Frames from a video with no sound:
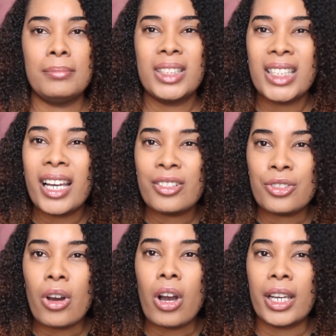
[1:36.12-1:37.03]
turn
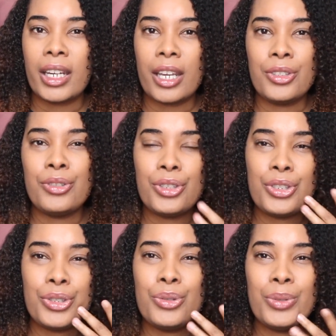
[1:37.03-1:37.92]
dark, and I
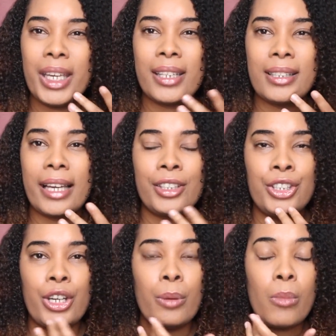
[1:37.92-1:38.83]
usually do get
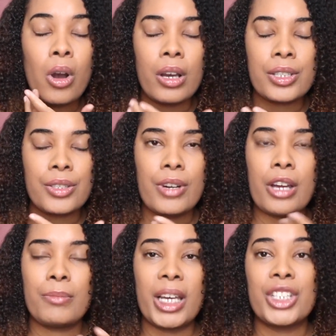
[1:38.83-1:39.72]
marks
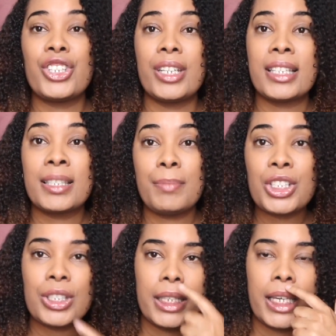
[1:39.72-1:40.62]
around my chin,
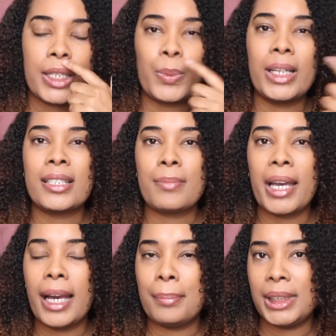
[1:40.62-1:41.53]
especially as well as
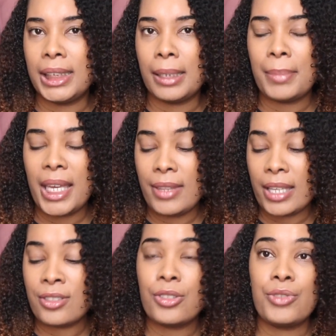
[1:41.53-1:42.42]
my upper lip, and
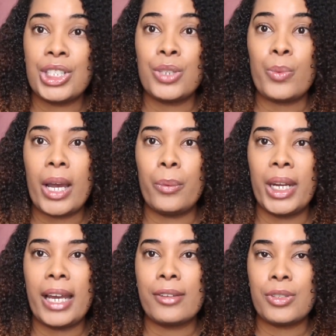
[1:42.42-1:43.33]
that's the reason why I
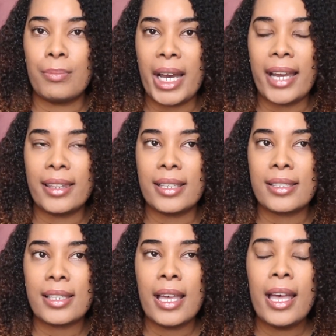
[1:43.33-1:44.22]
went out to buy
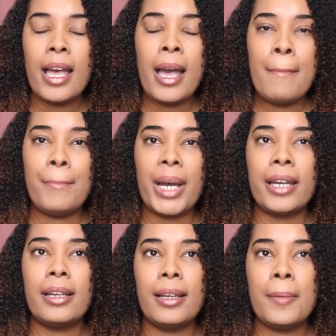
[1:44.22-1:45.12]
this. But